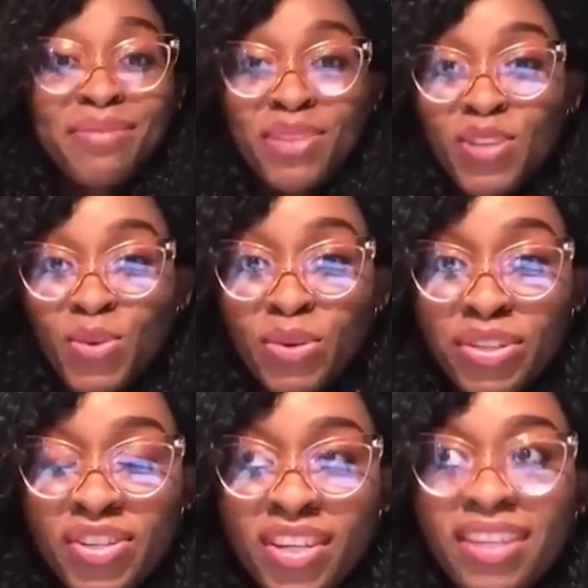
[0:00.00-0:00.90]
My name is
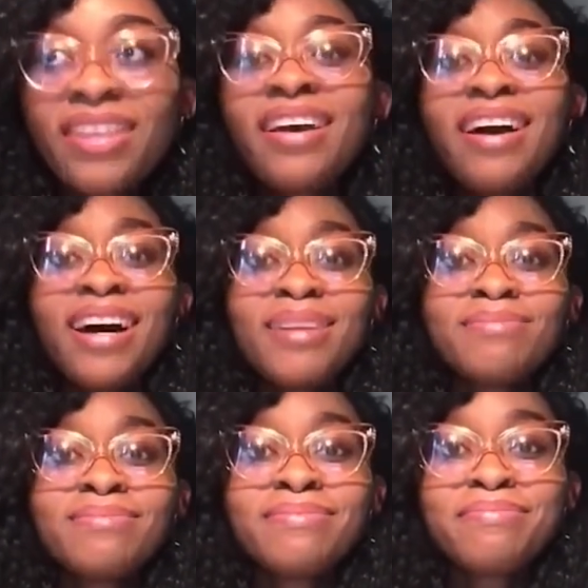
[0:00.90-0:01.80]
Ubuchi.
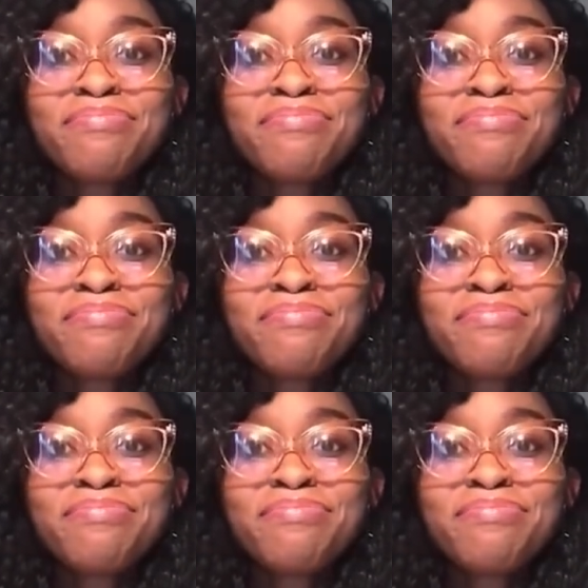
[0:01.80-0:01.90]
I'm